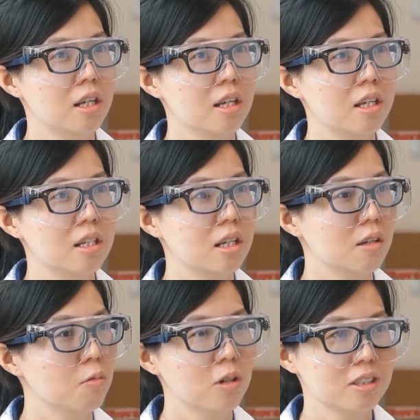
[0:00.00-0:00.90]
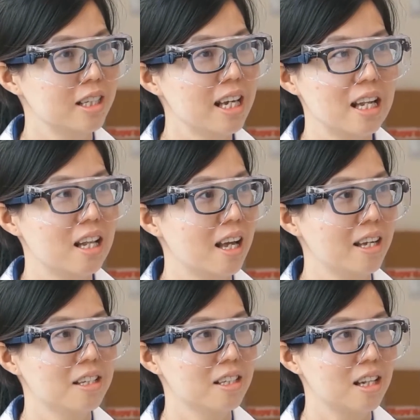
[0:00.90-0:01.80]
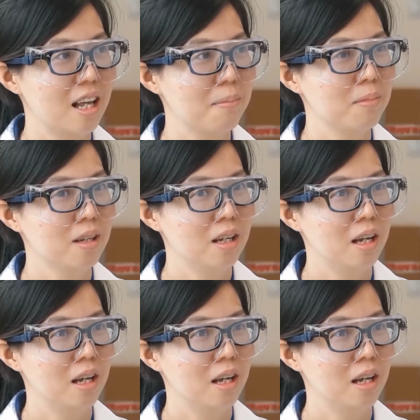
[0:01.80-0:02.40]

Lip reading: He worked day and night in the lab,